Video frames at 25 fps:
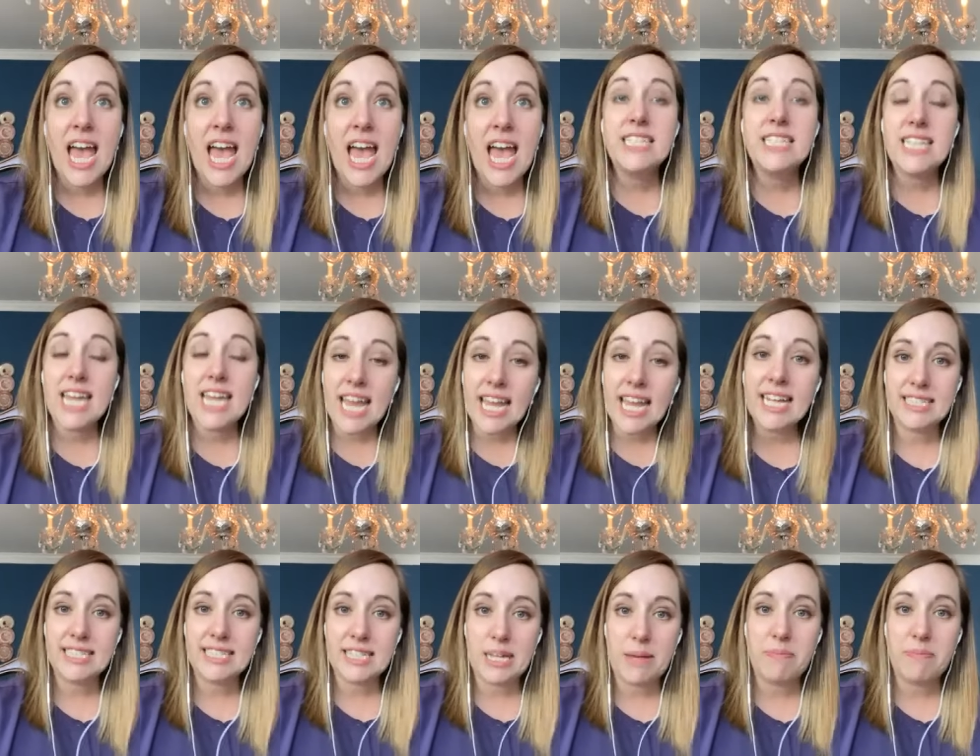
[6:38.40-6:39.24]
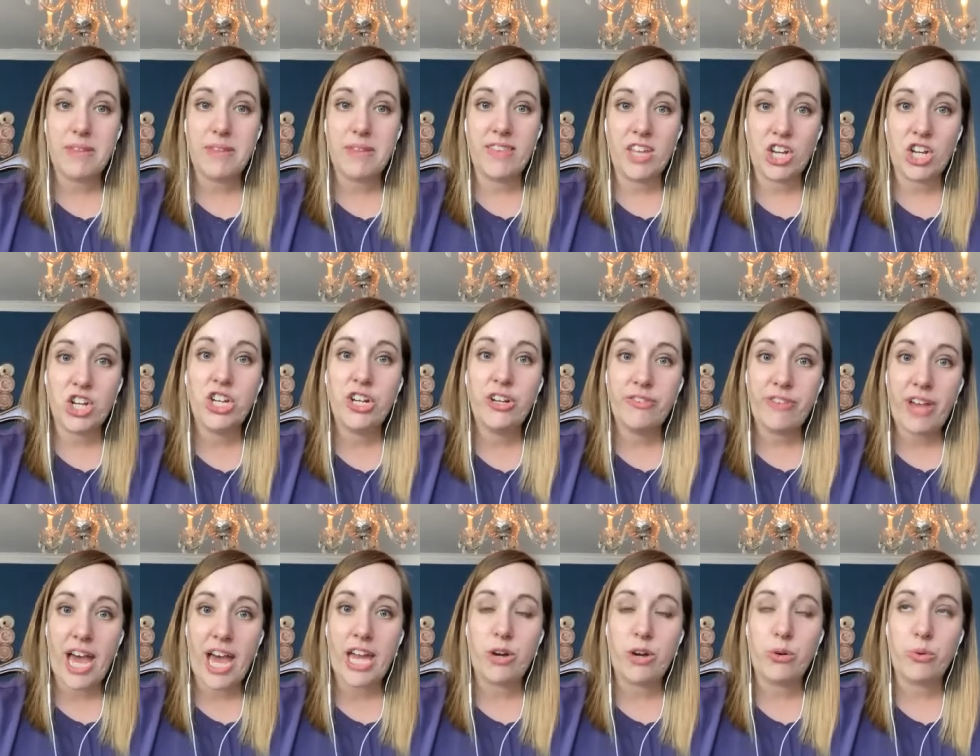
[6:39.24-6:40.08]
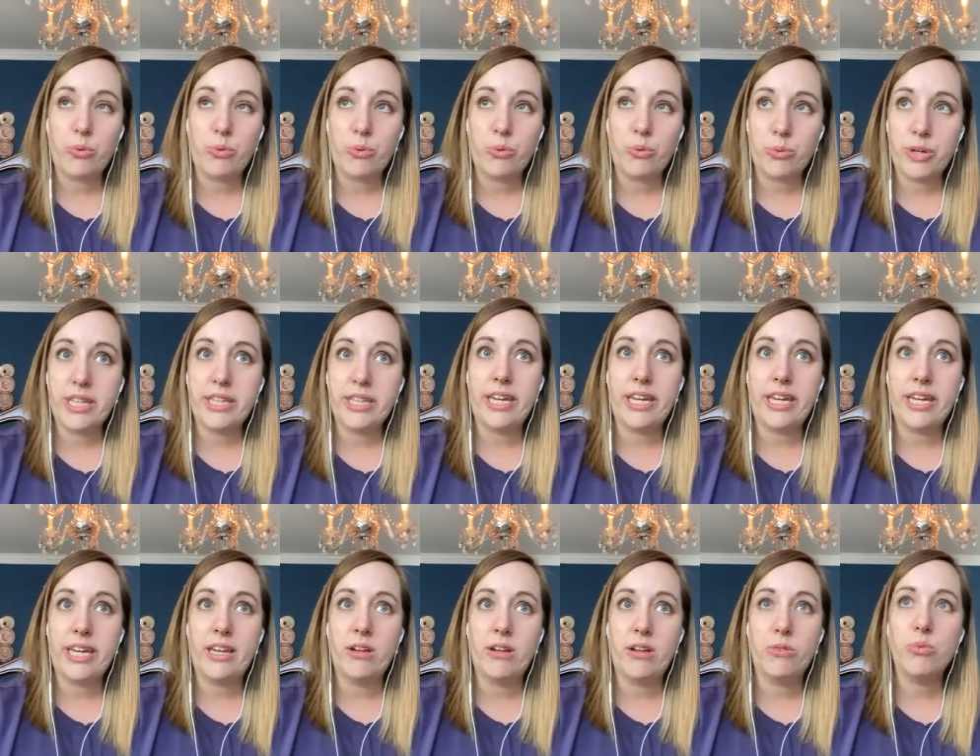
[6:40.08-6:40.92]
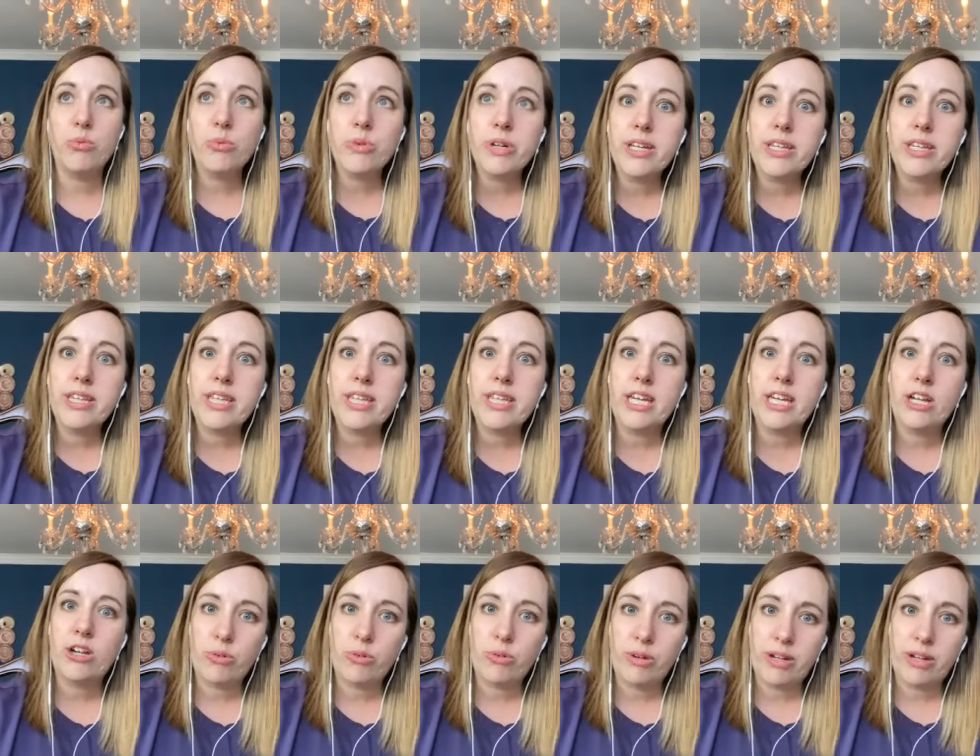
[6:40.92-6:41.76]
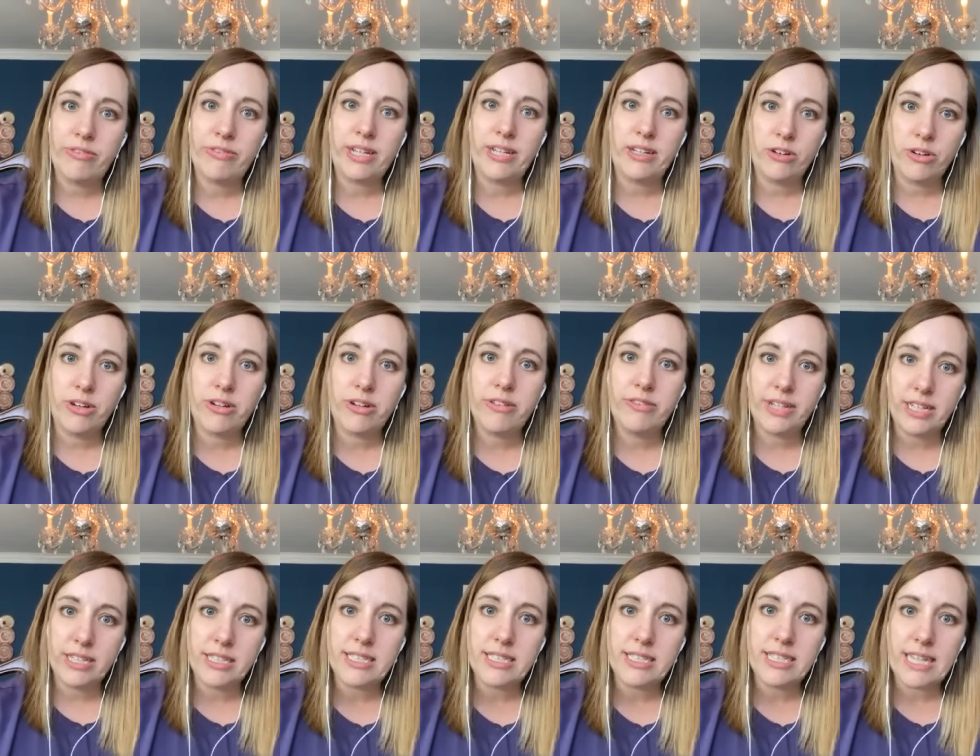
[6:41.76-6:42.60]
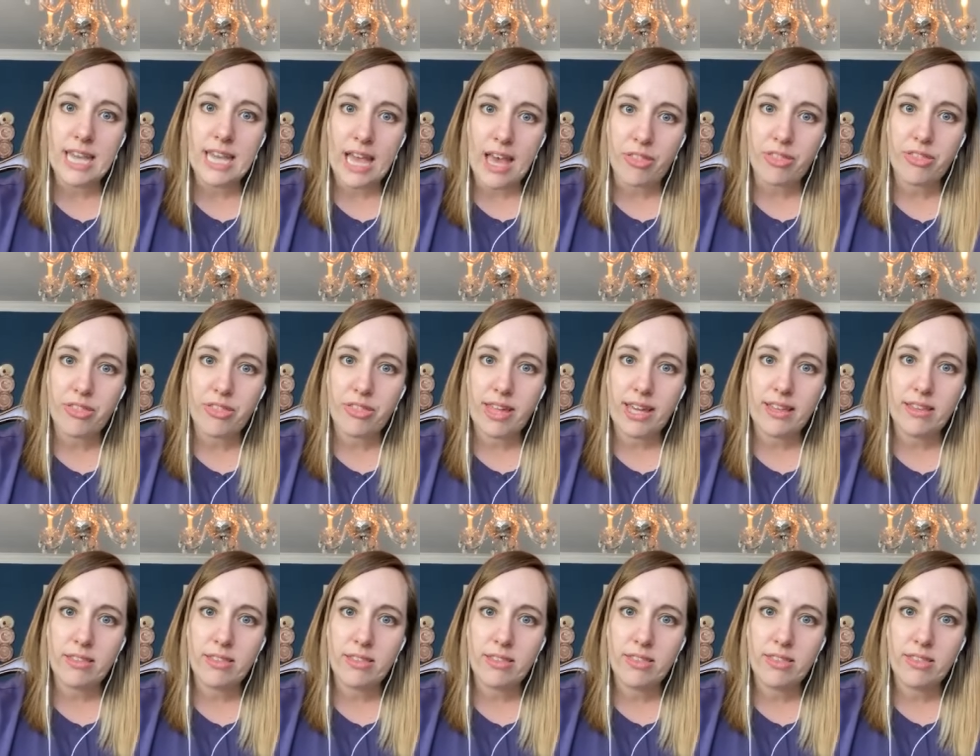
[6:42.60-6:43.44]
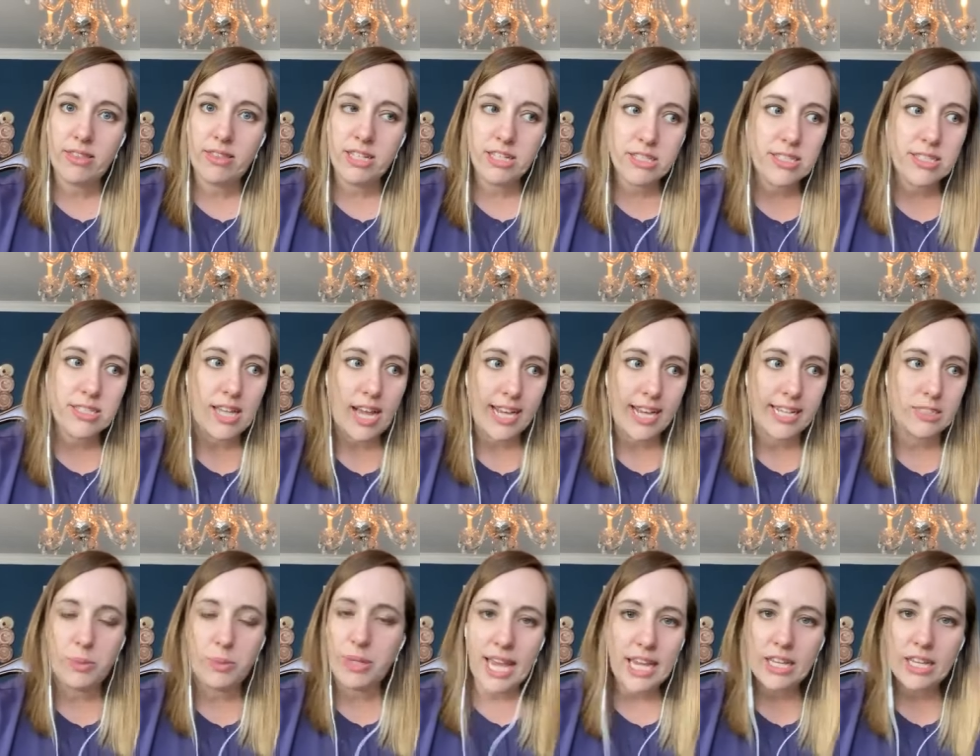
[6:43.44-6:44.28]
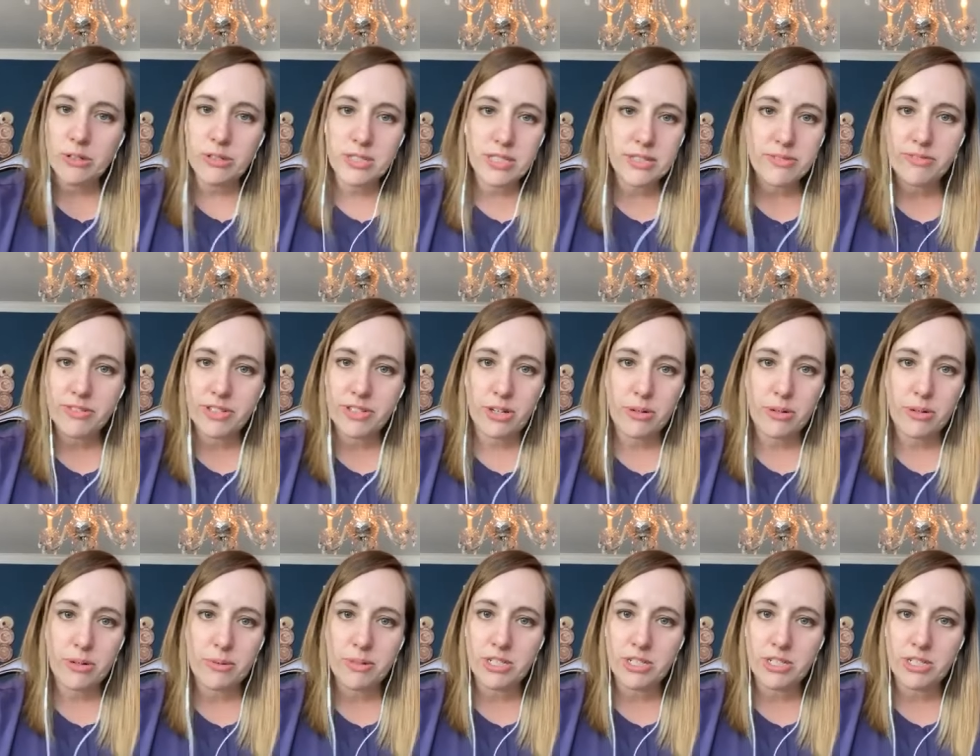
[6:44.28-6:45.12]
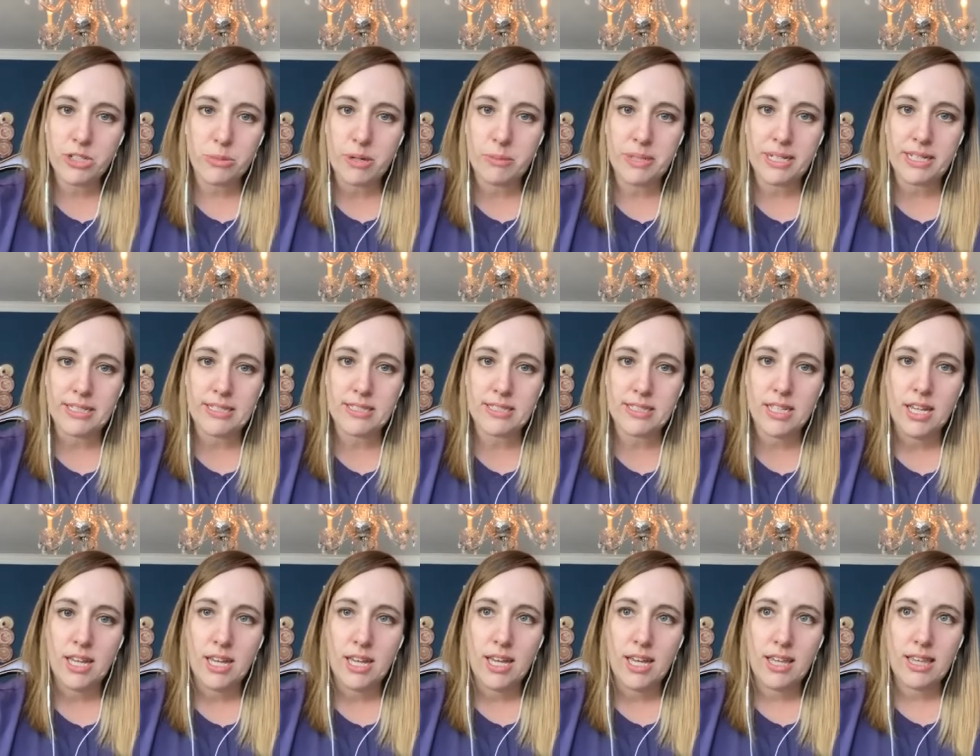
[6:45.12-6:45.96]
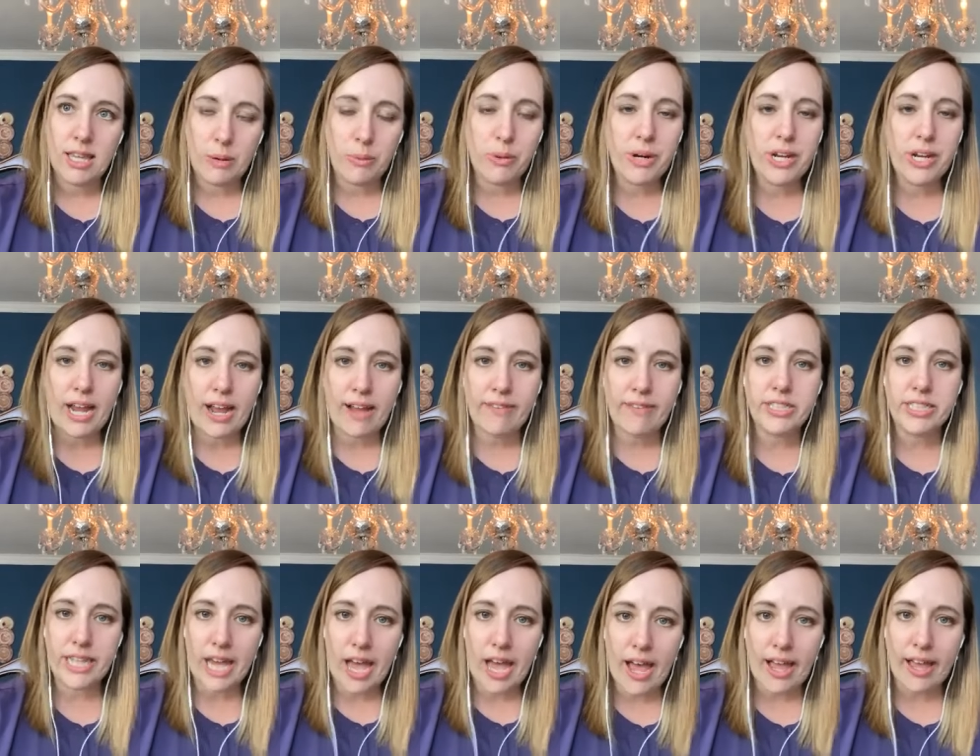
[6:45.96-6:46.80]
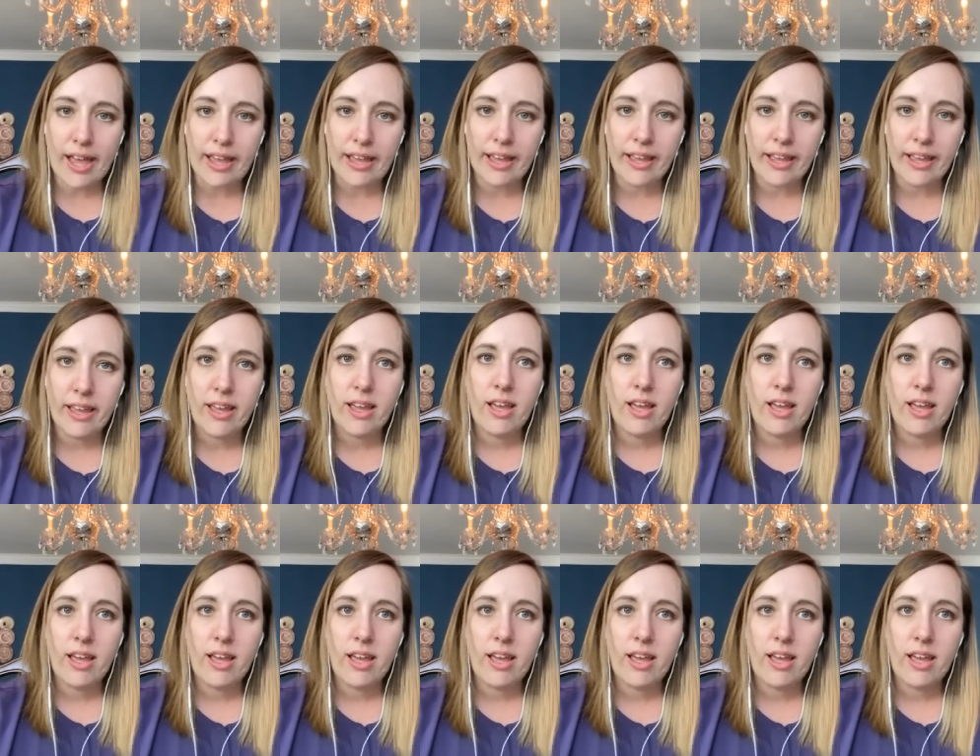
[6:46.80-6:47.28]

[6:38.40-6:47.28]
and taking something that could have had a really really grieving grieving death like these signs we can't use them for their original purpose they were yeah. going to have to die